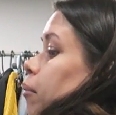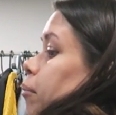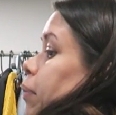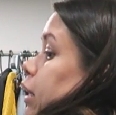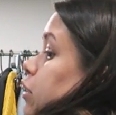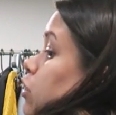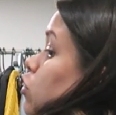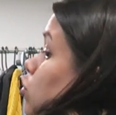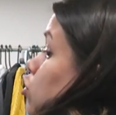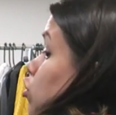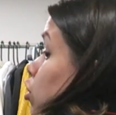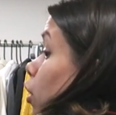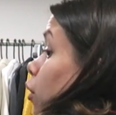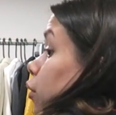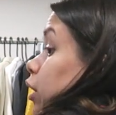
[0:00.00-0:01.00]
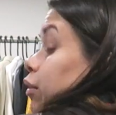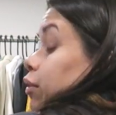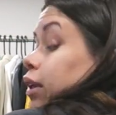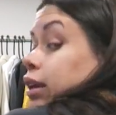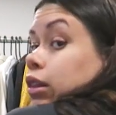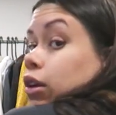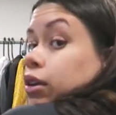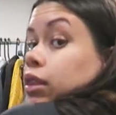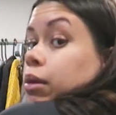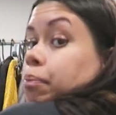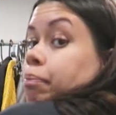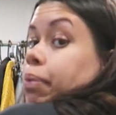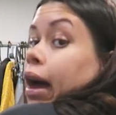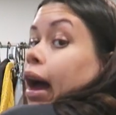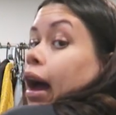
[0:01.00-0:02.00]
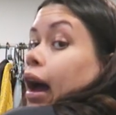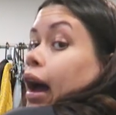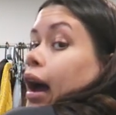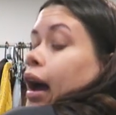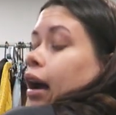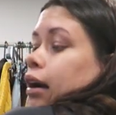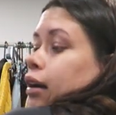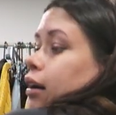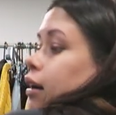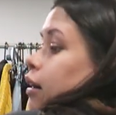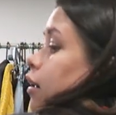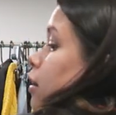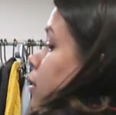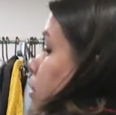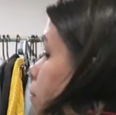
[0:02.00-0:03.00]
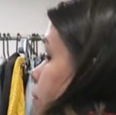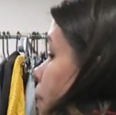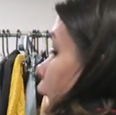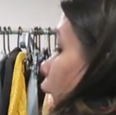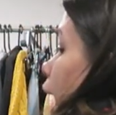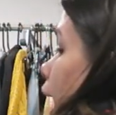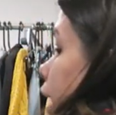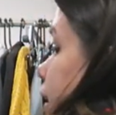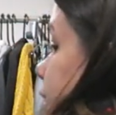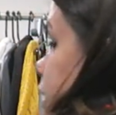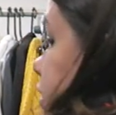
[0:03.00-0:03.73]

But it's so cute. Like, look at the back. The back